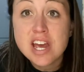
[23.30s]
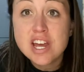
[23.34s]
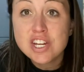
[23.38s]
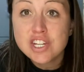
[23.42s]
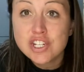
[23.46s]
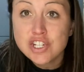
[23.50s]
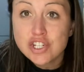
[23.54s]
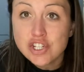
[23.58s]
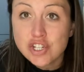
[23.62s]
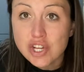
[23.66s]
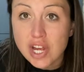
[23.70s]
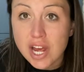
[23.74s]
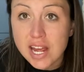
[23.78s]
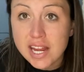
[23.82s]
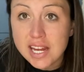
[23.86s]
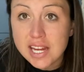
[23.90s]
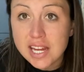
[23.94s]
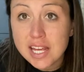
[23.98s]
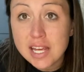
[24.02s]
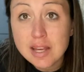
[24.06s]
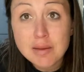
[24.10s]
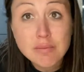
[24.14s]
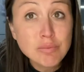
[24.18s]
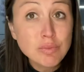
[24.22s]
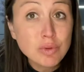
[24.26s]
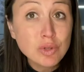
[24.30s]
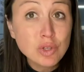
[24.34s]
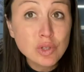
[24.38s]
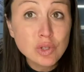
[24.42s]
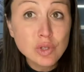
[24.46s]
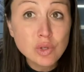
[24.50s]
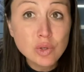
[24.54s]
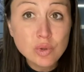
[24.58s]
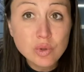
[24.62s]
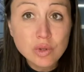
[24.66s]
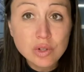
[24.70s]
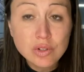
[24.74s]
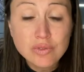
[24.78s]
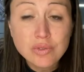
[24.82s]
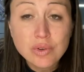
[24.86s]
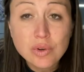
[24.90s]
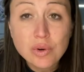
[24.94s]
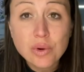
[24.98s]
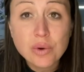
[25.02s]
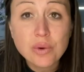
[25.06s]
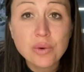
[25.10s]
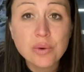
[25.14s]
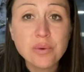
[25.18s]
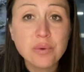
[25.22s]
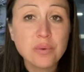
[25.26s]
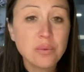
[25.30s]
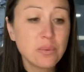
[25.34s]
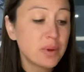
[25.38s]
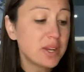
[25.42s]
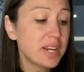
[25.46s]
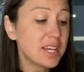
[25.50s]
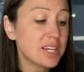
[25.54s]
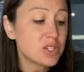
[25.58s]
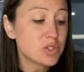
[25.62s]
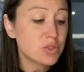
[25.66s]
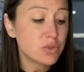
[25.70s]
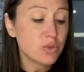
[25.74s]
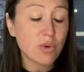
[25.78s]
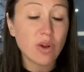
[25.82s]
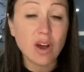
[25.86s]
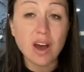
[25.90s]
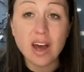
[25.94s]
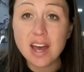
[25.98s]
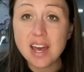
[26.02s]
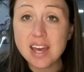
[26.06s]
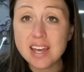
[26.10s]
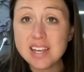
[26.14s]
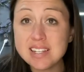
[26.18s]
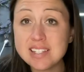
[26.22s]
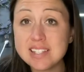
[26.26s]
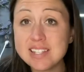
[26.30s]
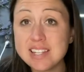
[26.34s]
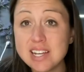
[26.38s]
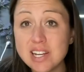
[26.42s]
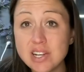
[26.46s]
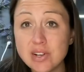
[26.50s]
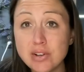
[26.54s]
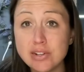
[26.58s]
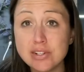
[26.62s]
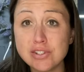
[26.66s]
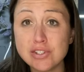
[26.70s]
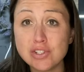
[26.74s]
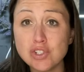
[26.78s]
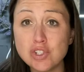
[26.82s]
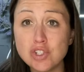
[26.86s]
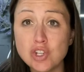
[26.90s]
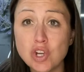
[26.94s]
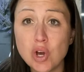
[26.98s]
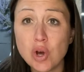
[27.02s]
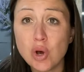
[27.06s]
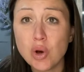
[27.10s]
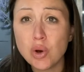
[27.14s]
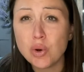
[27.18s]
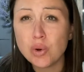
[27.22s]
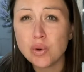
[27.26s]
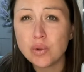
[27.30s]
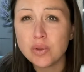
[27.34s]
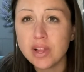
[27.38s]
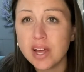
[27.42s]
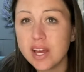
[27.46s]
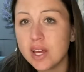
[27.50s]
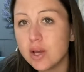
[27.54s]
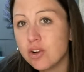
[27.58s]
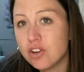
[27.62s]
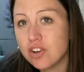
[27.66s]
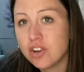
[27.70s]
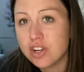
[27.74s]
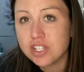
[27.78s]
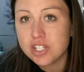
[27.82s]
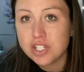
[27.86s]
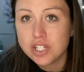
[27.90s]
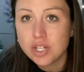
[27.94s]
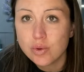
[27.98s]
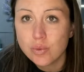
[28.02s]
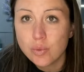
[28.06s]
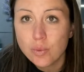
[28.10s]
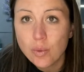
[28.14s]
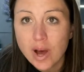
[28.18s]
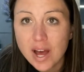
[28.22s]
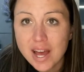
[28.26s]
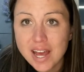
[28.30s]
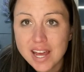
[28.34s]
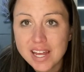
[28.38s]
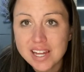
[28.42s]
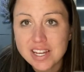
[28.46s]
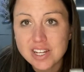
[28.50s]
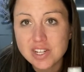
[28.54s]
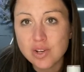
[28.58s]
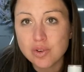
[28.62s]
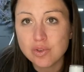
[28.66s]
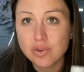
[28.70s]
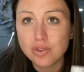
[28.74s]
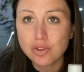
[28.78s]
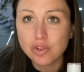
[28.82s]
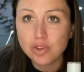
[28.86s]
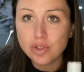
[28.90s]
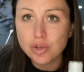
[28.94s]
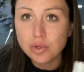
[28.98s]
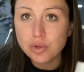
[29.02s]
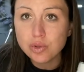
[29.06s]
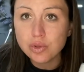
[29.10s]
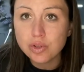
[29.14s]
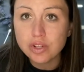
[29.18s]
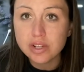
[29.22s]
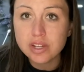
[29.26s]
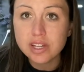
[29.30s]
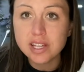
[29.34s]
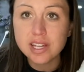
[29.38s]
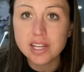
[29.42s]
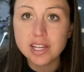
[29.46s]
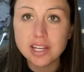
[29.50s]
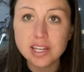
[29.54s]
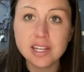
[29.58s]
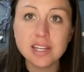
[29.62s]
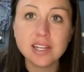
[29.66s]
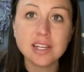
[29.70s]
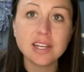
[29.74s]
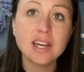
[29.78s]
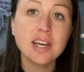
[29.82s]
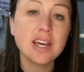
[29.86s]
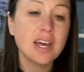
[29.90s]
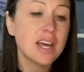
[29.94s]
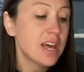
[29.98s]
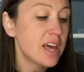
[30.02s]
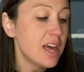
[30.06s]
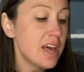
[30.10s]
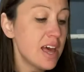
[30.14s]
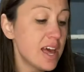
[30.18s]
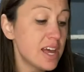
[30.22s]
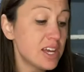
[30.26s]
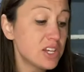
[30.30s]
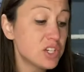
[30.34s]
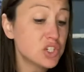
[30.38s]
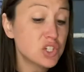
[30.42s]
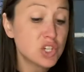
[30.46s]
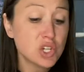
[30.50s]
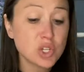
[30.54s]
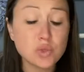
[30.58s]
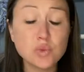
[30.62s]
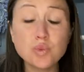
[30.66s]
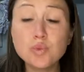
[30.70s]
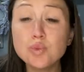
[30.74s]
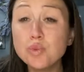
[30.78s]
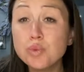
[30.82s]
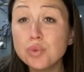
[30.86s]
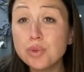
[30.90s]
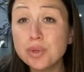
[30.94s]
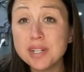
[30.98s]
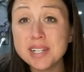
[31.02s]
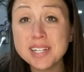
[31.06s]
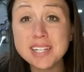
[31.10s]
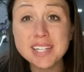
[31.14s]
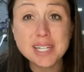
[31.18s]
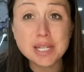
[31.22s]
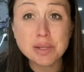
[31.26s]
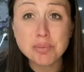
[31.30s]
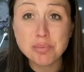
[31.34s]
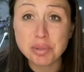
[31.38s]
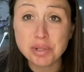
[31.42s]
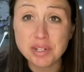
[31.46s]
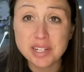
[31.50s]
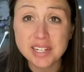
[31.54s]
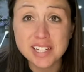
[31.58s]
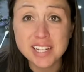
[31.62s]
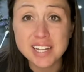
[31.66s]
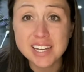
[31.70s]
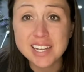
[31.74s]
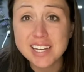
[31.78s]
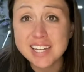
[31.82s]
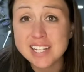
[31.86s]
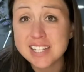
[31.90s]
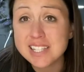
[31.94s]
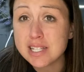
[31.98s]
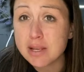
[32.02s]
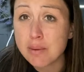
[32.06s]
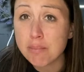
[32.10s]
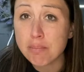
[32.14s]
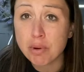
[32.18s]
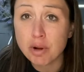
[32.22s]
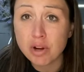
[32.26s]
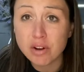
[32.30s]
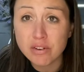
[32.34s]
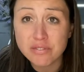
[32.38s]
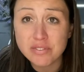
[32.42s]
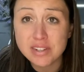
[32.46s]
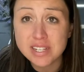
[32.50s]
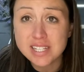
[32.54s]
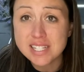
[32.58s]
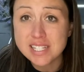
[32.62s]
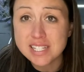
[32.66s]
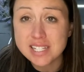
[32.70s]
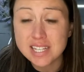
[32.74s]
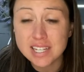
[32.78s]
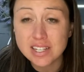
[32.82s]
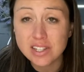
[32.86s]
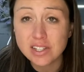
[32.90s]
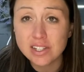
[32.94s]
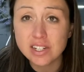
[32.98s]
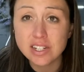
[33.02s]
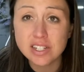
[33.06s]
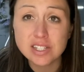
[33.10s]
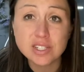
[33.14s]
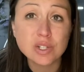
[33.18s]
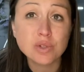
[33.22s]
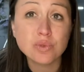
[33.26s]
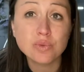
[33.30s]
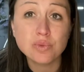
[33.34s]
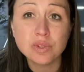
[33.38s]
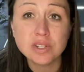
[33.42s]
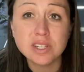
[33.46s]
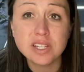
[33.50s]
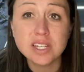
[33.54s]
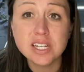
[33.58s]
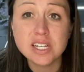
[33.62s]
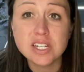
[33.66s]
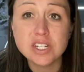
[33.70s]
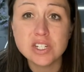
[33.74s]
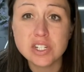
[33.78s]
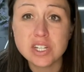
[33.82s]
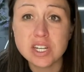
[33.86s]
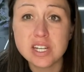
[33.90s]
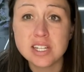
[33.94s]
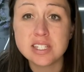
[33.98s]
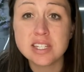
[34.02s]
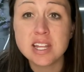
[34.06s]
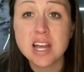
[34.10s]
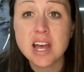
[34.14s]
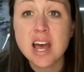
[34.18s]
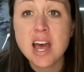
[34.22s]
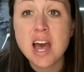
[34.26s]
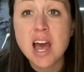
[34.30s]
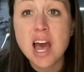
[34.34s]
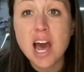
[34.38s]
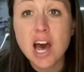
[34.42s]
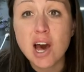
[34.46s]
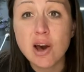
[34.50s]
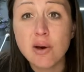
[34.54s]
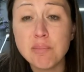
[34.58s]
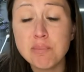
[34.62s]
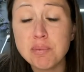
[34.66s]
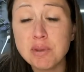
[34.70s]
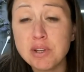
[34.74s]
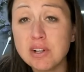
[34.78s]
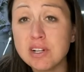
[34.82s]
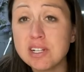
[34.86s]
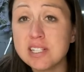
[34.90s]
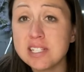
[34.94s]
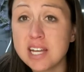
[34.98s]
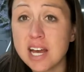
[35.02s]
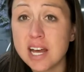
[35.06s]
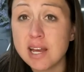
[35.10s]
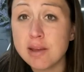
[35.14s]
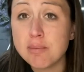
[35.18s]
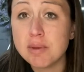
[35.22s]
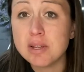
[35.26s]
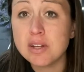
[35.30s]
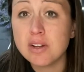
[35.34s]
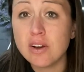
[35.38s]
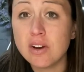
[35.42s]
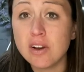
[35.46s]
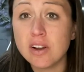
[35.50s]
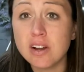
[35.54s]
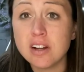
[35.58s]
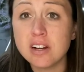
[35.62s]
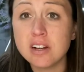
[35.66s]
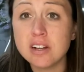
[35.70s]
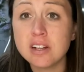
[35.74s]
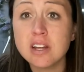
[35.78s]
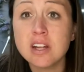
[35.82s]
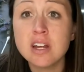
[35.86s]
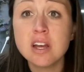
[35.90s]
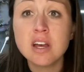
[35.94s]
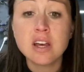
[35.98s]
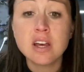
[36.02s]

shiny, beautiful. When it dries, there is no like crusty white, no glue looking. It's just really pretty. It's a perfect sealer to really just help your diamond art